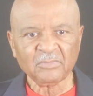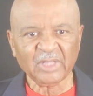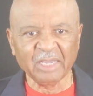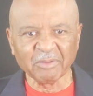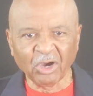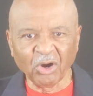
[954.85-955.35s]

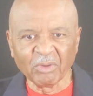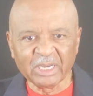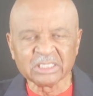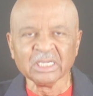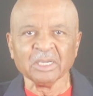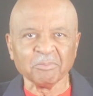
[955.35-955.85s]
And
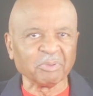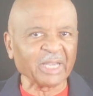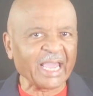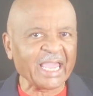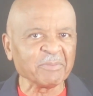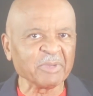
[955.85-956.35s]
always
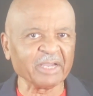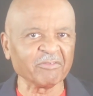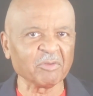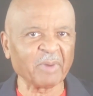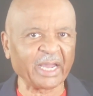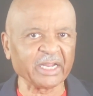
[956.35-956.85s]
blame
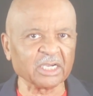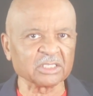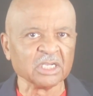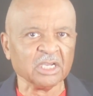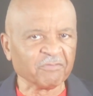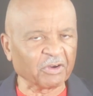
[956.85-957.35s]
everybody else
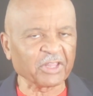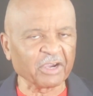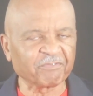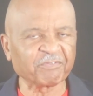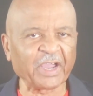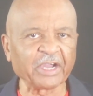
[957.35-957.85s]
for their
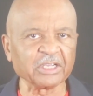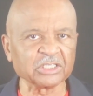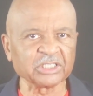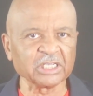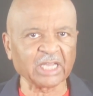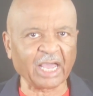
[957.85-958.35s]

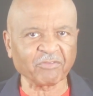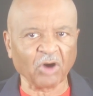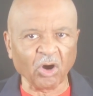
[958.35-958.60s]
failures in life.